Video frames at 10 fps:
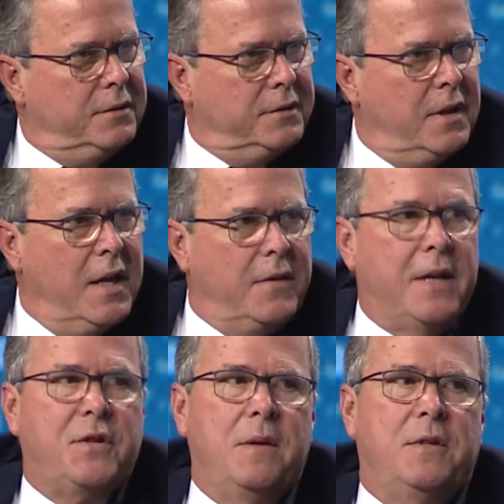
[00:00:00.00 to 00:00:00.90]
Mm-hmm.
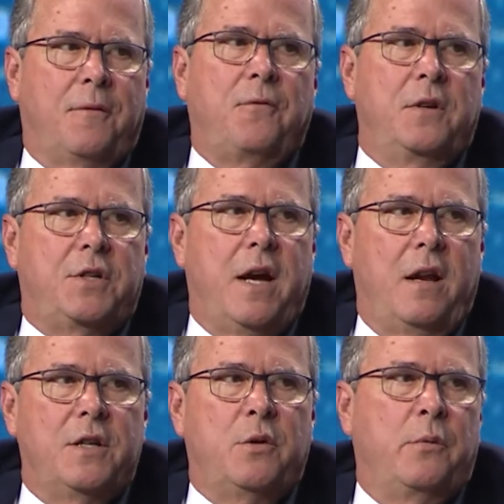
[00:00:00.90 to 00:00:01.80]
That's a different
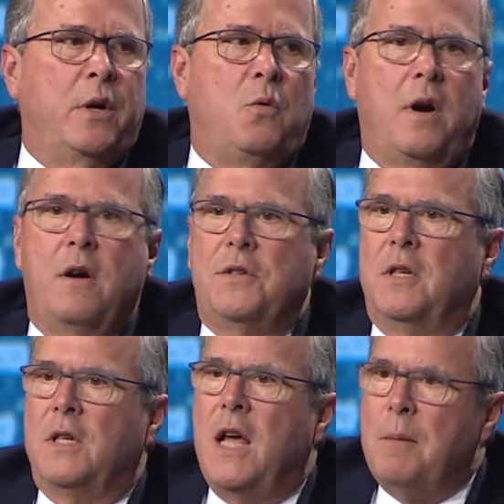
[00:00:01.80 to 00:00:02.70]
challenge that requires a
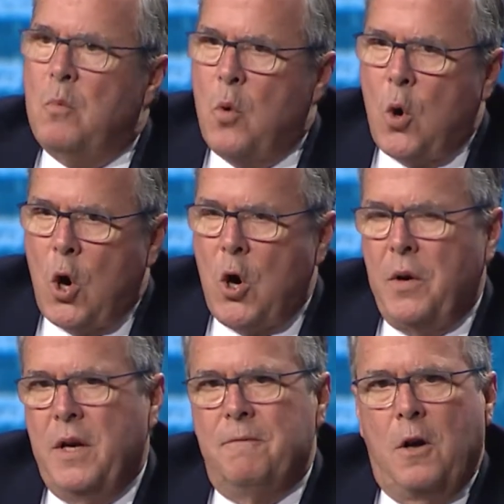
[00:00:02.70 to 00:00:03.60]
lot more
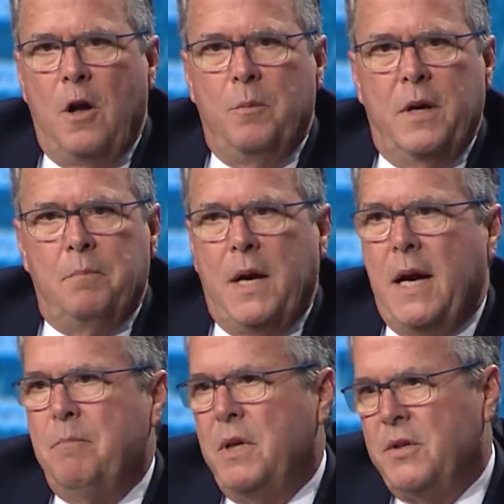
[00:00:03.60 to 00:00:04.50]
involvement by
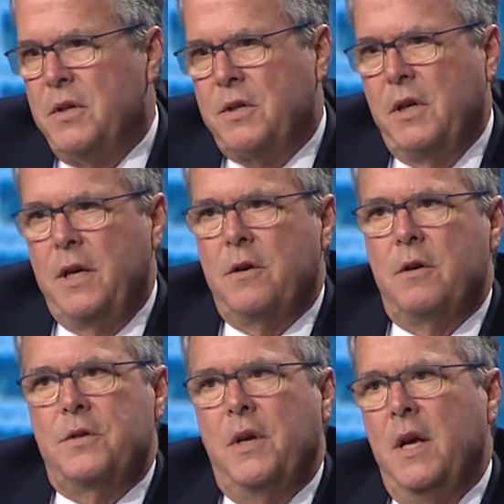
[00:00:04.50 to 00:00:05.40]
business
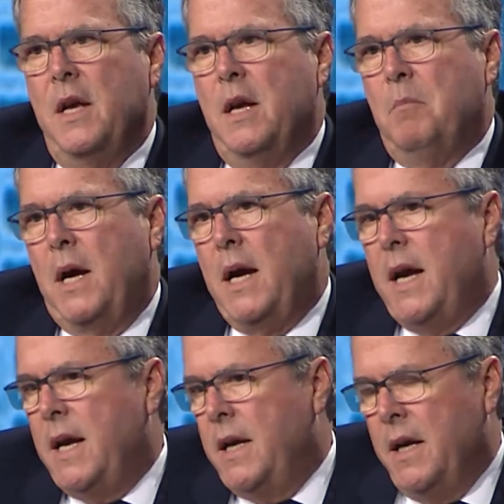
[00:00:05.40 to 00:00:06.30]
leaders,
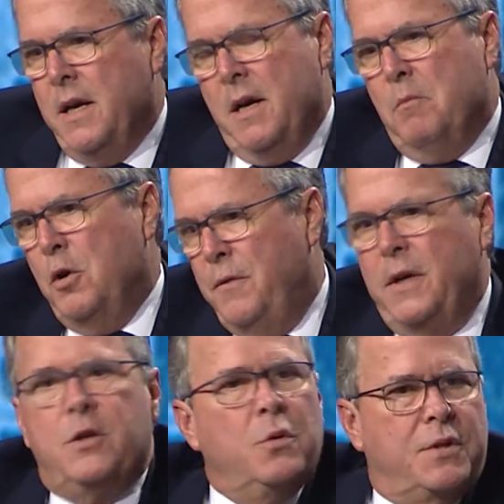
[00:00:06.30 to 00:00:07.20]
by moving
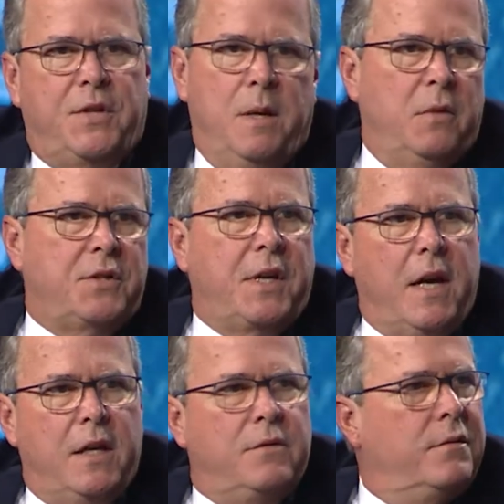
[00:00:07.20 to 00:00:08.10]
to a seamless
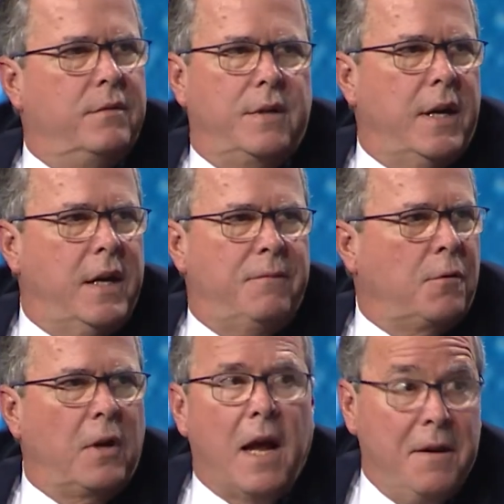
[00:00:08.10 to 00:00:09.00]
K
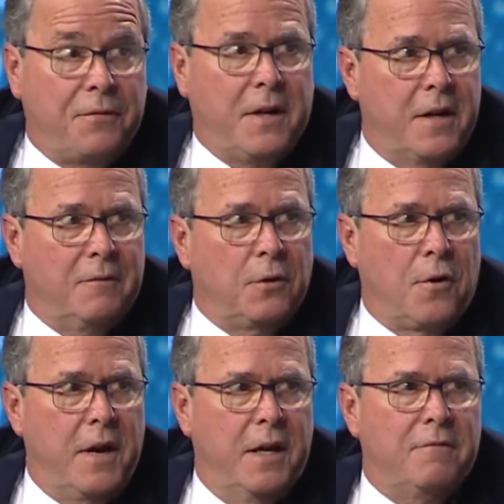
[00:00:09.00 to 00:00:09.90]
for life kind of
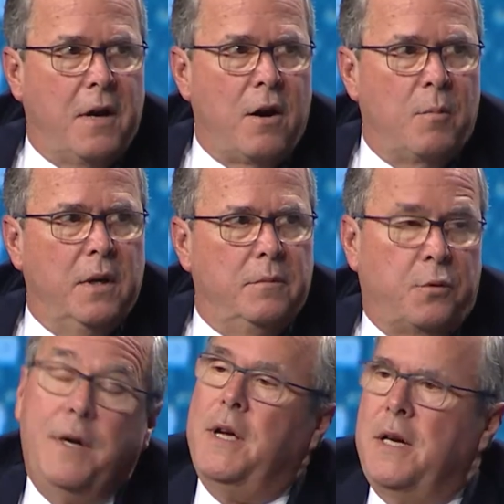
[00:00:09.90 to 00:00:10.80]
learning environment,
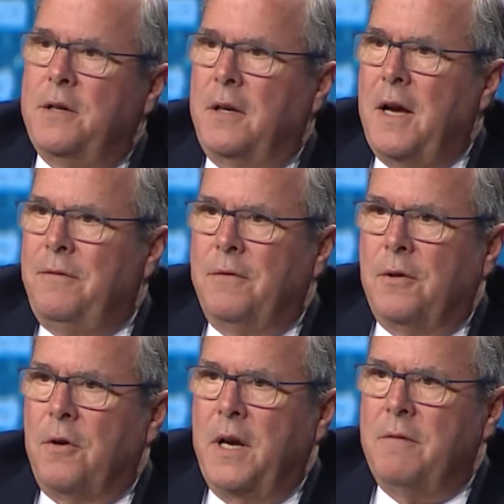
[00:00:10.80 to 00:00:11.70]
pre-K to life
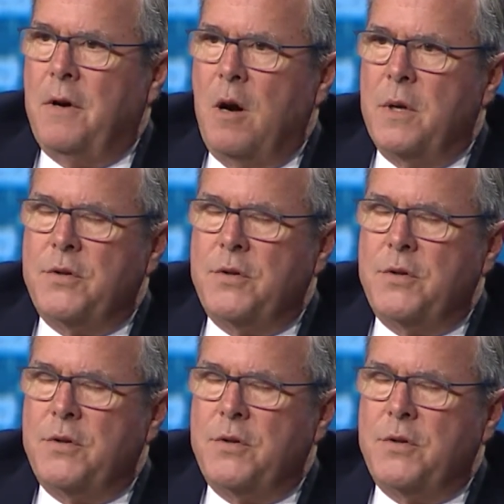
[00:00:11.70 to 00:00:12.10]
learning environment.